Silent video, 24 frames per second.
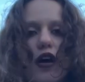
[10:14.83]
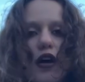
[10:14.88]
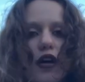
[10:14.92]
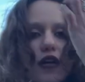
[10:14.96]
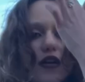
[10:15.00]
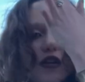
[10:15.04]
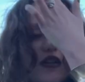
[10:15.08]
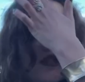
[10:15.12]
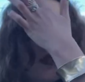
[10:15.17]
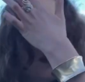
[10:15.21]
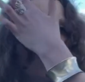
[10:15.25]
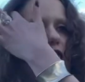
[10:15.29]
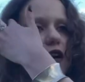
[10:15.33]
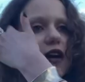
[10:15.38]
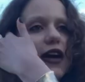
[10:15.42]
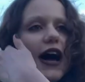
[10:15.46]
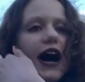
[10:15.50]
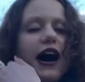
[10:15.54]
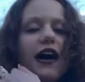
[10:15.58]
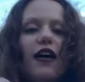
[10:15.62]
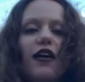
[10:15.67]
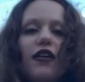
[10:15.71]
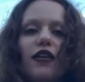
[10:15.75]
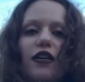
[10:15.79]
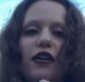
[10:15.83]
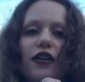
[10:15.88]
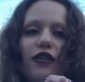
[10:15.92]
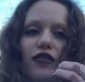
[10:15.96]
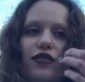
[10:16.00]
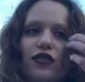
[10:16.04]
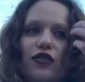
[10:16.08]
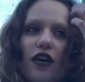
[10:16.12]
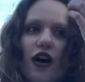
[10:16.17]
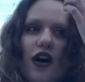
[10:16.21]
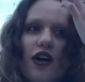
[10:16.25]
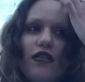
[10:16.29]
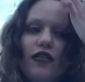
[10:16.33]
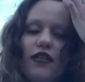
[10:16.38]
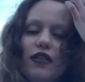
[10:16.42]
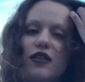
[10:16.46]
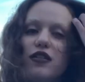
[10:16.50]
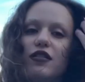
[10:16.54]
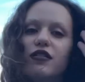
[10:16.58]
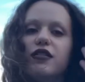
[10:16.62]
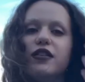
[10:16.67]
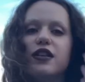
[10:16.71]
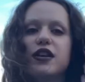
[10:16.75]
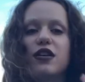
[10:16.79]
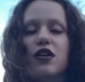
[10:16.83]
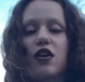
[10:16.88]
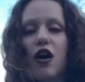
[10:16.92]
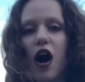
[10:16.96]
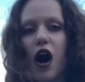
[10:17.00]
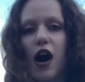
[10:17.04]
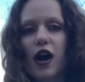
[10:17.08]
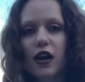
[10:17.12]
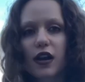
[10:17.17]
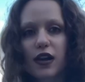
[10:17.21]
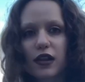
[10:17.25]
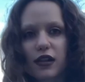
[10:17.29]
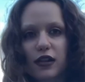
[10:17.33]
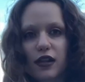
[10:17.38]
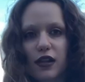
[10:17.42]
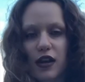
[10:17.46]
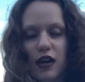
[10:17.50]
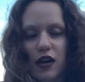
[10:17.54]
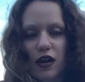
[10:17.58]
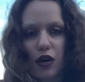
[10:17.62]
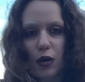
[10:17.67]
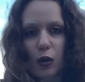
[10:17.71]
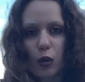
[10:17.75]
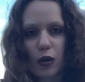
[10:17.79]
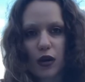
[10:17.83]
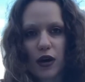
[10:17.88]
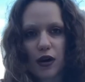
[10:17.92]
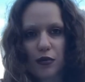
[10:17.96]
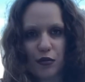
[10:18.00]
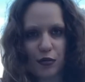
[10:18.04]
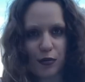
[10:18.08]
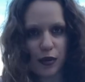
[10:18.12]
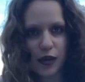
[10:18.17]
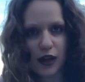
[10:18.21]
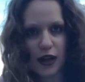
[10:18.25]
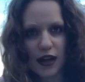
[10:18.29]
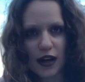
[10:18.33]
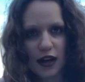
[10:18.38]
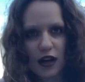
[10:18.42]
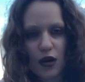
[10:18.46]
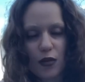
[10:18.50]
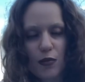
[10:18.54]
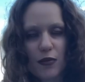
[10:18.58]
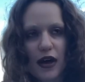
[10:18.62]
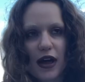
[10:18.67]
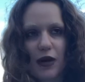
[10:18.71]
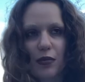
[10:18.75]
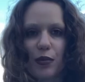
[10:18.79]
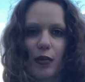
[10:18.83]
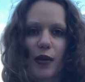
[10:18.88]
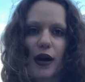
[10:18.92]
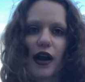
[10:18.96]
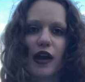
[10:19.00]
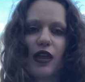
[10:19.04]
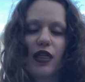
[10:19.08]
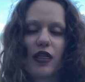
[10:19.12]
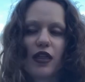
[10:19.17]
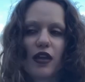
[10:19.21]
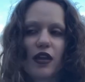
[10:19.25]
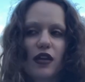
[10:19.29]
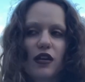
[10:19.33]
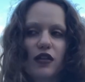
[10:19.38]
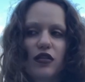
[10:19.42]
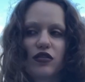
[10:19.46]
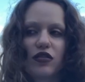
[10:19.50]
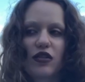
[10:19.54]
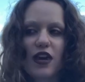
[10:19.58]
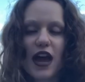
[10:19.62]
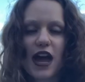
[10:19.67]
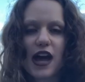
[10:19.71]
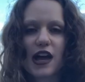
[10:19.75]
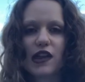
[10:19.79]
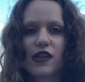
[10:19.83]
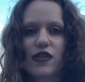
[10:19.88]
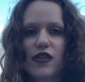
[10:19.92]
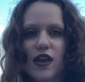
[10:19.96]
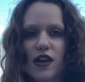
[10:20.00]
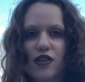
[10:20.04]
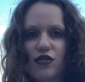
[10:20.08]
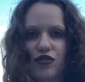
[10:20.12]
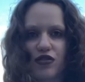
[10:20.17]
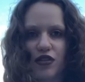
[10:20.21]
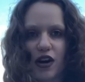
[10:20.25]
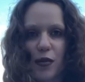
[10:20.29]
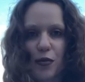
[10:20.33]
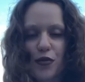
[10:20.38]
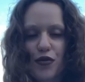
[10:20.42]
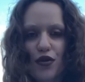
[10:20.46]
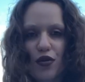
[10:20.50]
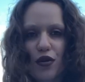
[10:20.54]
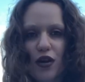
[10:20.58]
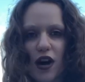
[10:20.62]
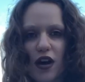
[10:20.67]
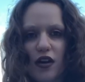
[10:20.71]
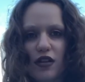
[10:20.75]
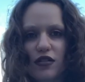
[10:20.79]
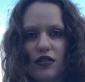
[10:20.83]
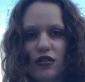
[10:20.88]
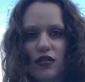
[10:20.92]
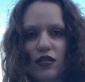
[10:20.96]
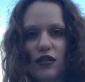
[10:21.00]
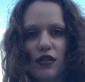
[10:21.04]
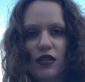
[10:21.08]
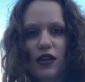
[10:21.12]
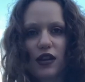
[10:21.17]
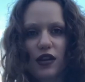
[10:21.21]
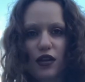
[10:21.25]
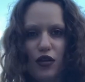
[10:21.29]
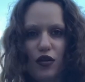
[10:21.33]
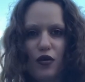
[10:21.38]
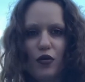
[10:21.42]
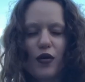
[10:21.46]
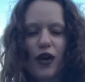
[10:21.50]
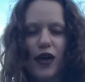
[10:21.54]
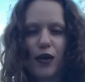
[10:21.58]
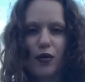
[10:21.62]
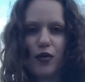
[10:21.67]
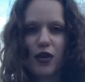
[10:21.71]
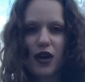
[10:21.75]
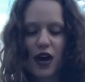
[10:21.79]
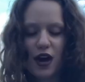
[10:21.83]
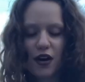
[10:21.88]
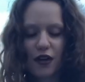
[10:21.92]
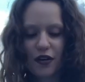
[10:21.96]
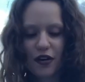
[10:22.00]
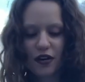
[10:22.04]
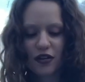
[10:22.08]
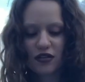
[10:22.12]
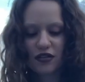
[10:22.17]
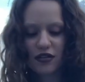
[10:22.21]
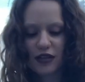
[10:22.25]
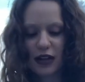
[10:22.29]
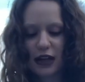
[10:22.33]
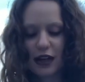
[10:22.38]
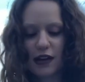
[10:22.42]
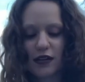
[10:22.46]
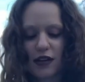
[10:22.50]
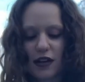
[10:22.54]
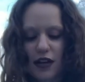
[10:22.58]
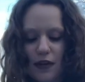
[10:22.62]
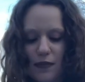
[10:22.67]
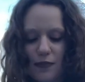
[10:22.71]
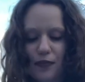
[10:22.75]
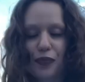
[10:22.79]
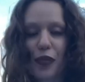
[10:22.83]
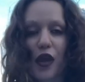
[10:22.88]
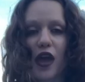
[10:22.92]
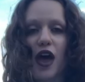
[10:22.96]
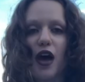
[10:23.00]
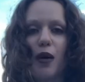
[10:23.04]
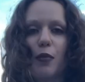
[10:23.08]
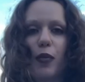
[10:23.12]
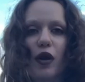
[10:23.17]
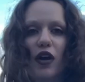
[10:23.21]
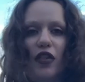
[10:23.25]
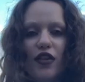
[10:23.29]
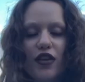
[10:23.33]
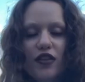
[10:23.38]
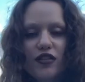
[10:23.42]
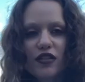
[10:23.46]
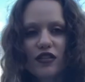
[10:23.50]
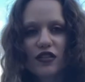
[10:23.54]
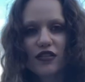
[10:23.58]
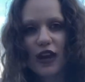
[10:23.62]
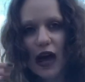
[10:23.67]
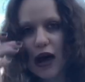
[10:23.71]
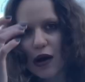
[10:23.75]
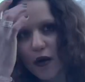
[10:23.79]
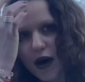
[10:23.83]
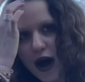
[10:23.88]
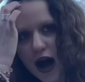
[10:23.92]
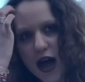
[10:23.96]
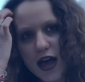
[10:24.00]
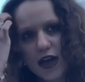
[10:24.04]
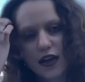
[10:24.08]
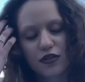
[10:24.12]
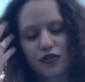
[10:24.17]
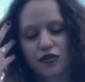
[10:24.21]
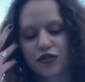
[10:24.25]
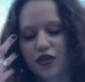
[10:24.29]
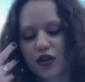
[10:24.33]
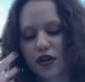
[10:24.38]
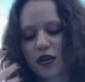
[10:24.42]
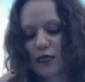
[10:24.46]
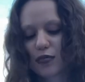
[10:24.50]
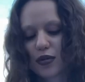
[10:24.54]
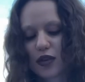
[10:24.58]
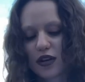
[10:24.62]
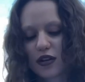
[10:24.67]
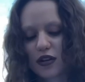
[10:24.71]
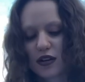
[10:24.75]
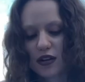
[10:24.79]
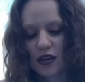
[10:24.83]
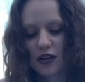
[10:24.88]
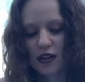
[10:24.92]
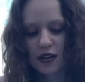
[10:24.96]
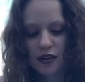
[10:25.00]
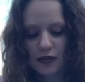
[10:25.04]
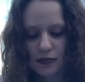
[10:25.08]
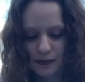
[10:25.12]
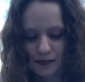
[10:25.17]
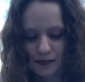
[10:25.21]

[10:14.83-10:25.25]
So yeah, it's obviously not clear what Bladee meant by this, and it's up to us, like the way we understand it, but this is how I interpreted it.